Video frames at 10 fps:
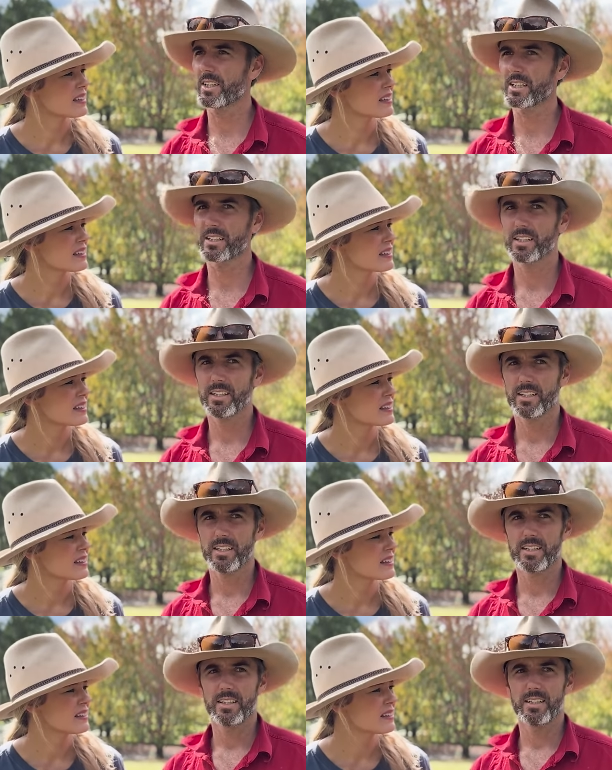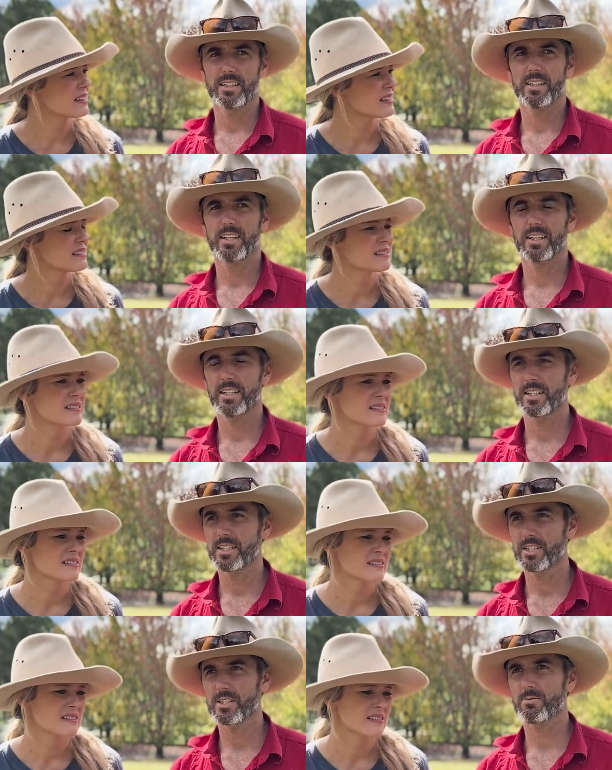Speaker 1: like, mm.
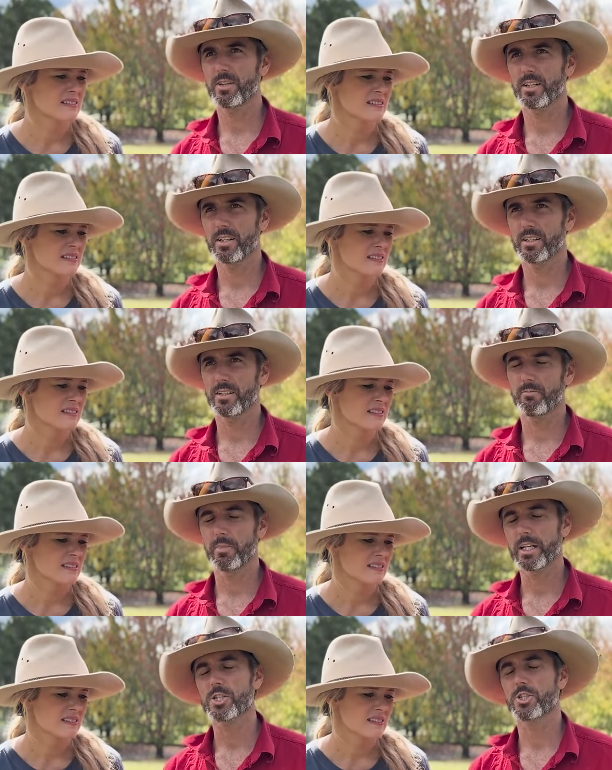you just want to make